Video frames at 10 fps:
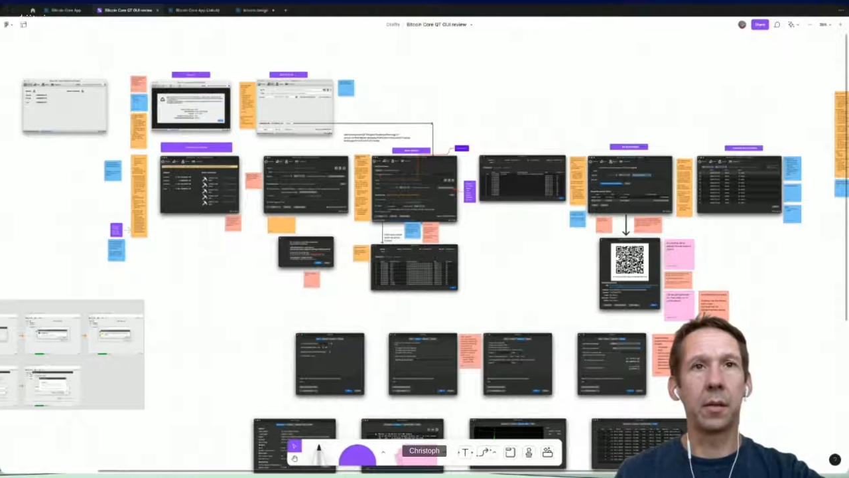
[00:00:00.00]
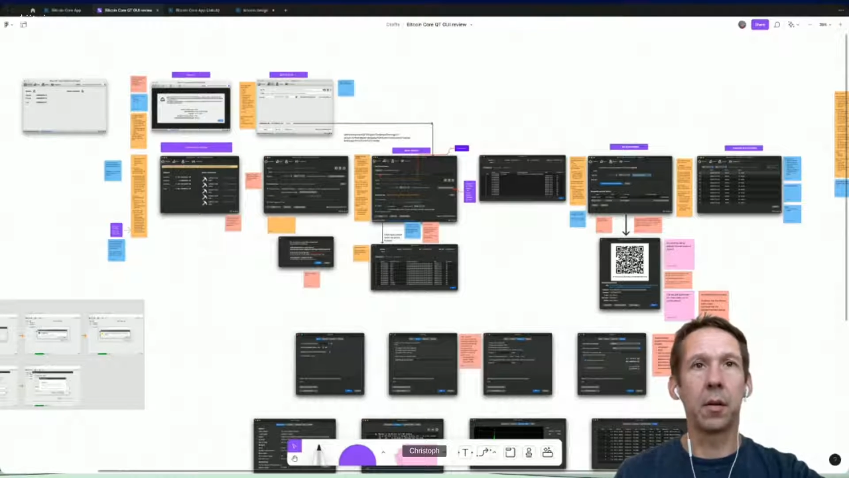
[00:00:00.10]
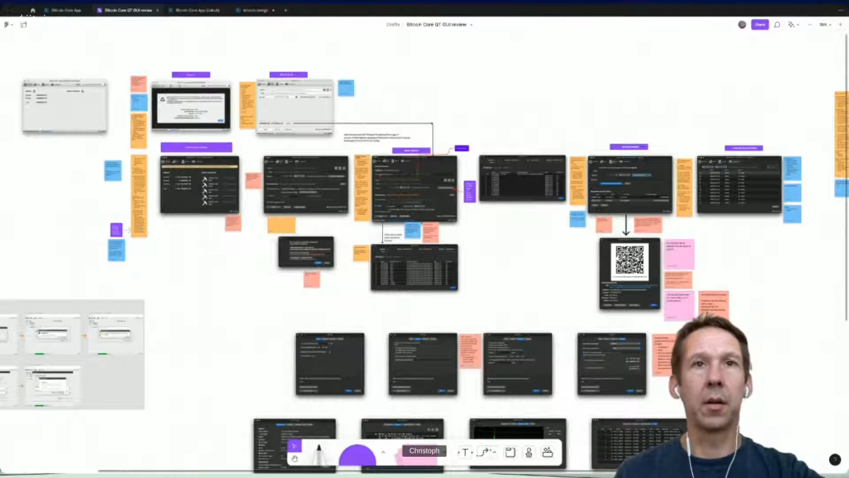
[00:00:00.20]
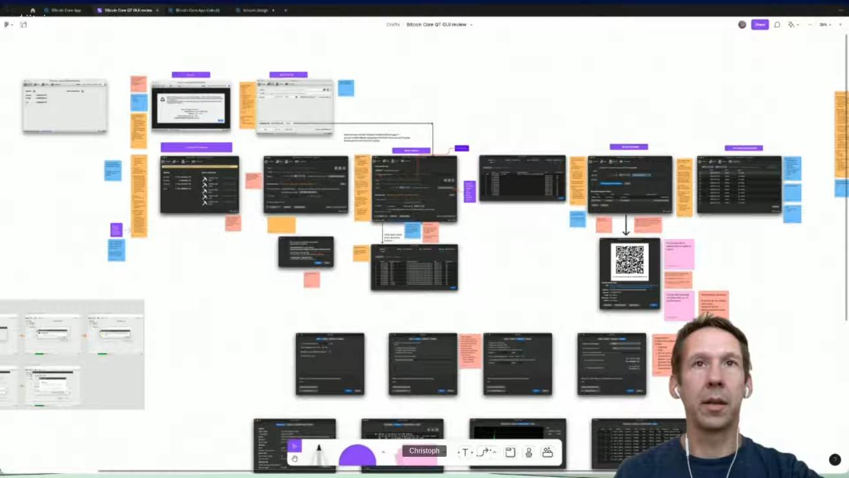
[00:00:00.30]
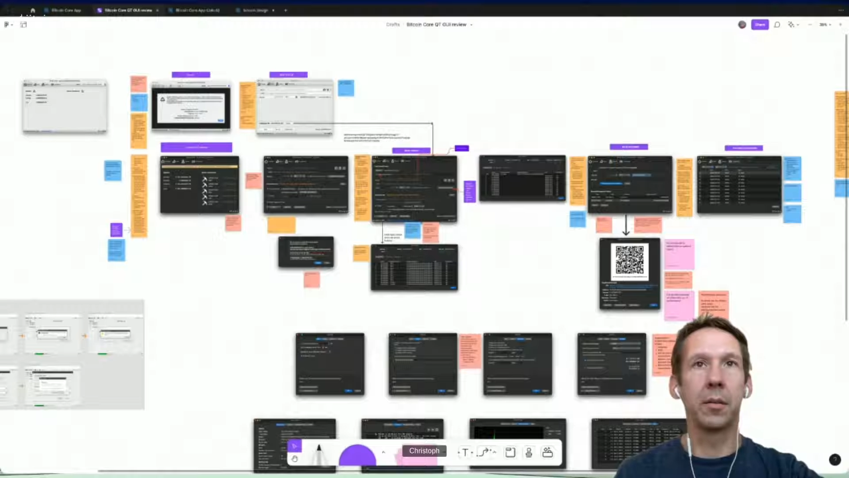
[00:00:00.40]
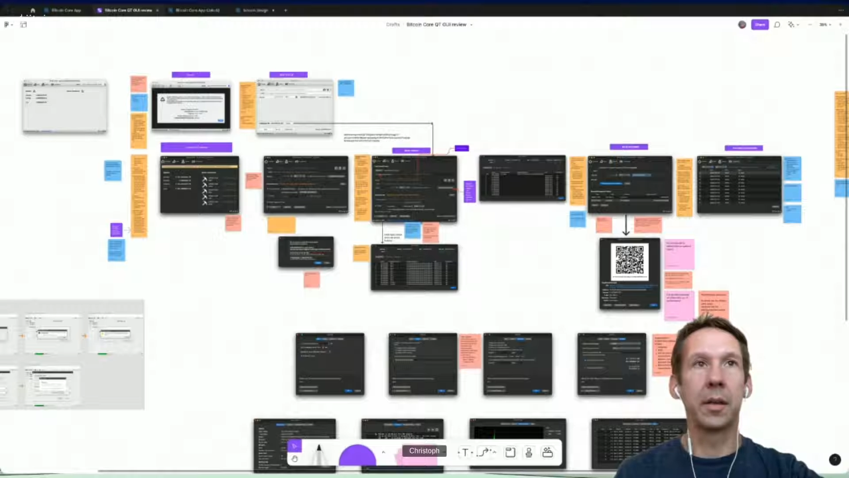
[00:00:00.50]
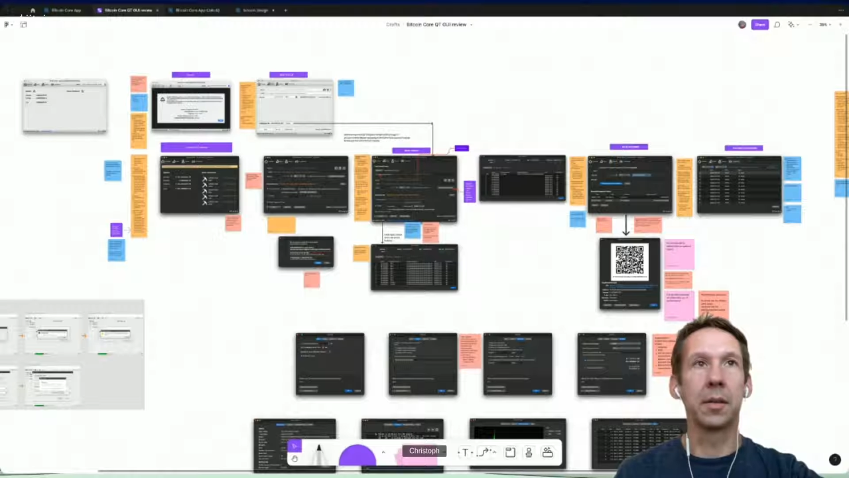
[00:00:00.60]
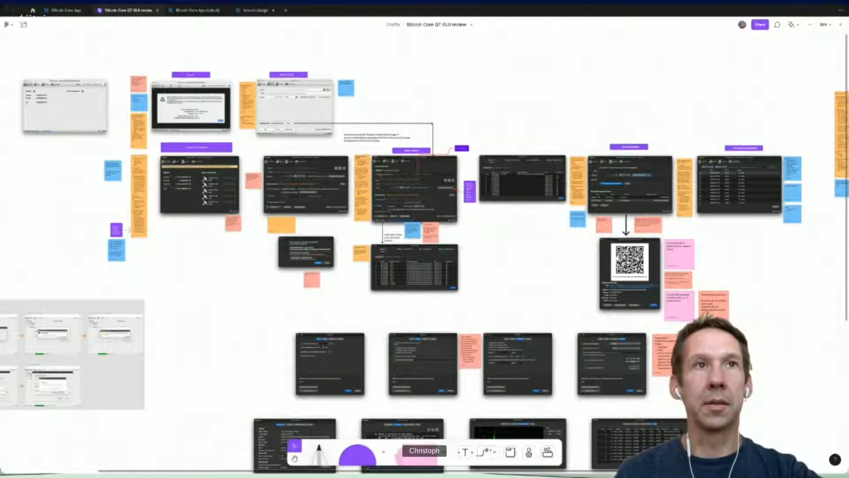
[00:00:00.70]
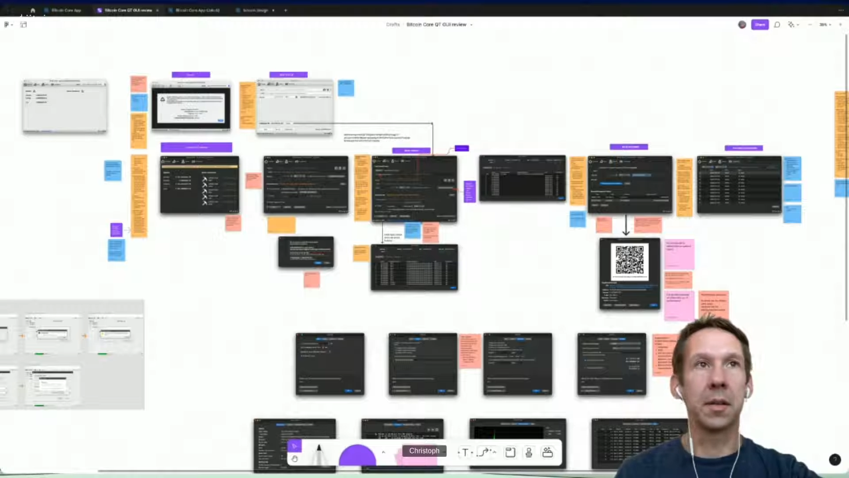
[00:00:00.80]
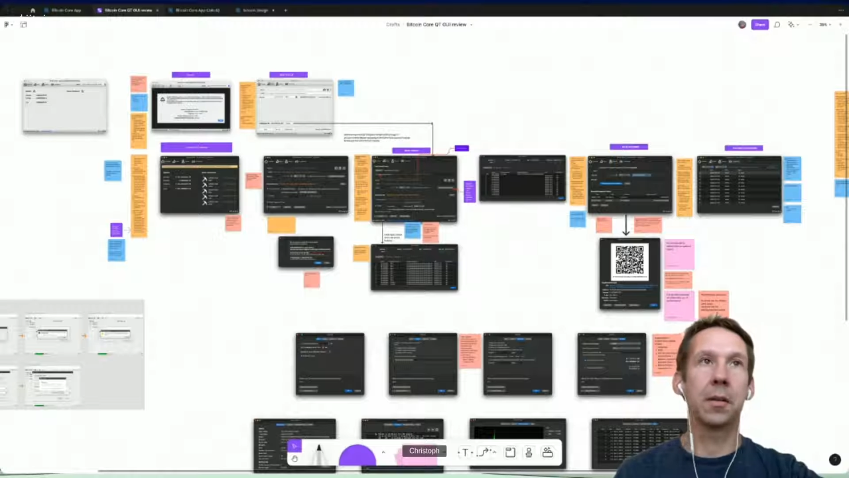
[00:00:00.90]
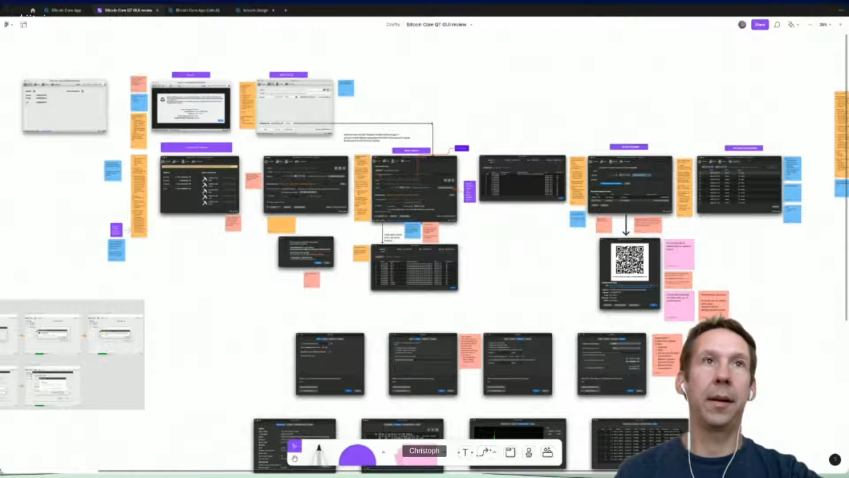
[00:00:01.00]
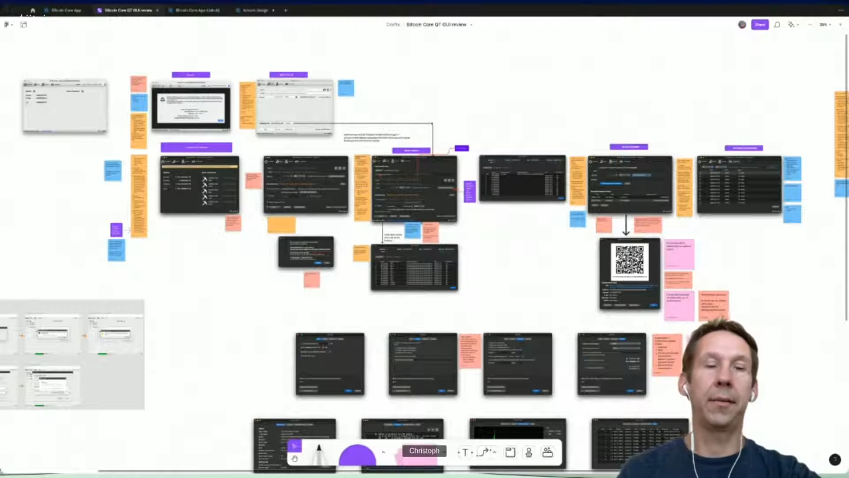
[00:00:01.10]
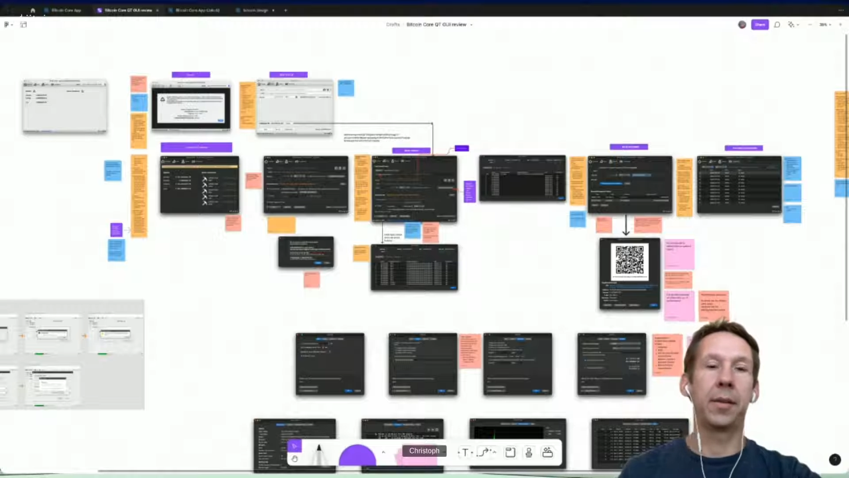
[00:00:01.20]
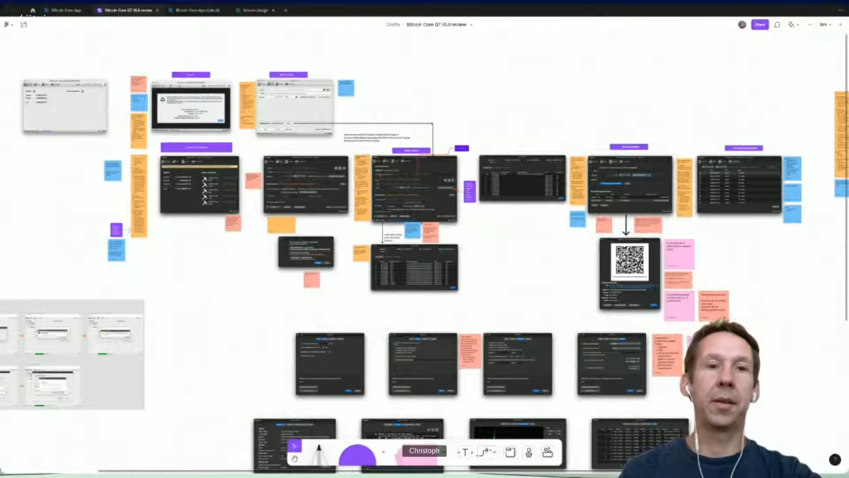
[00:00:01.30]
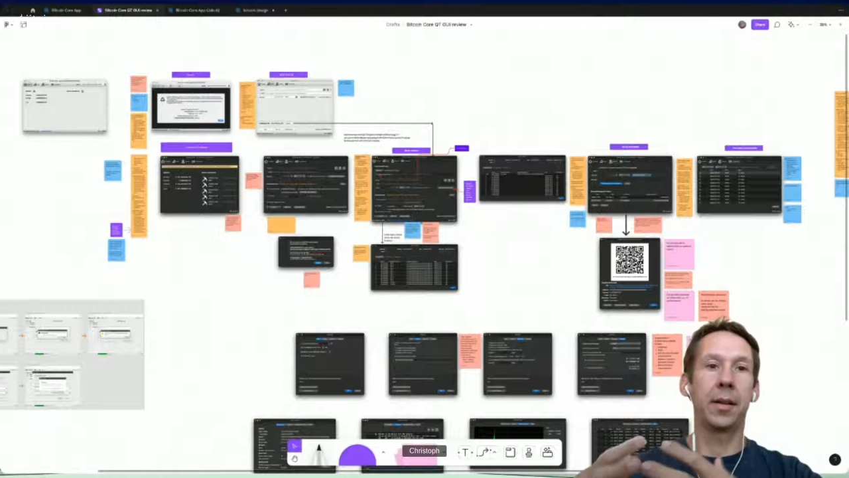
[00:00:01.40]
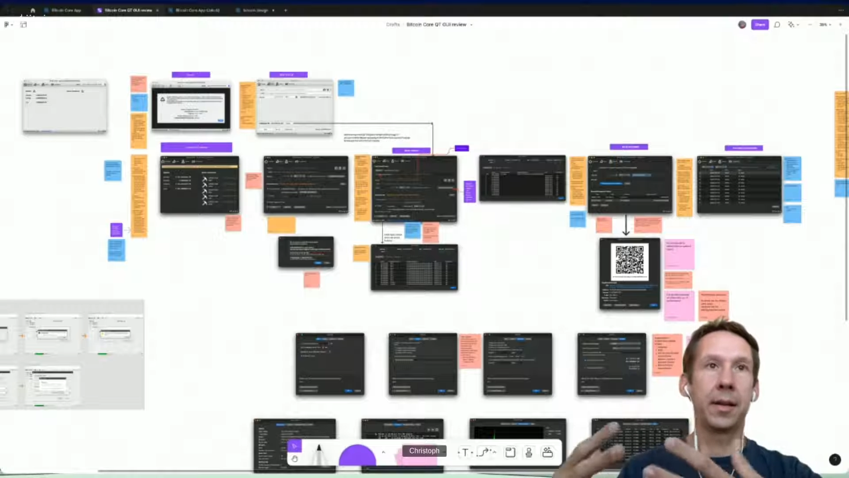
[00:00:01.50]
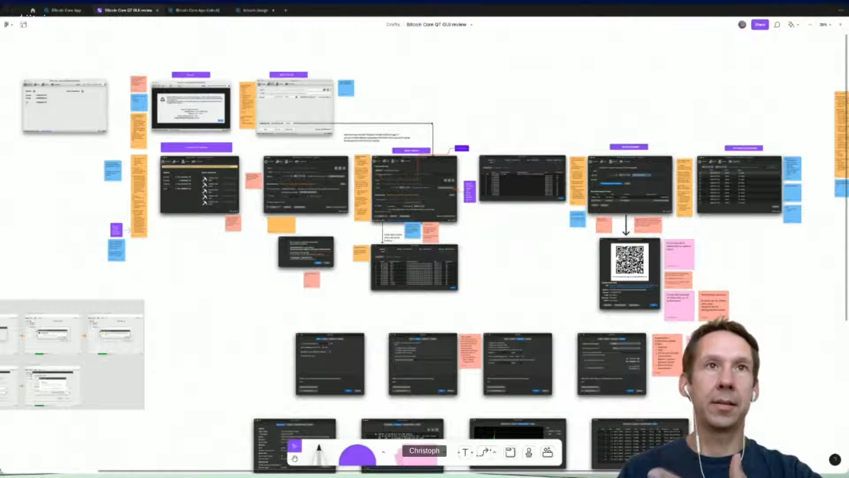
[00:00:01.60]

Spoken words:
thoroughly reconsider everything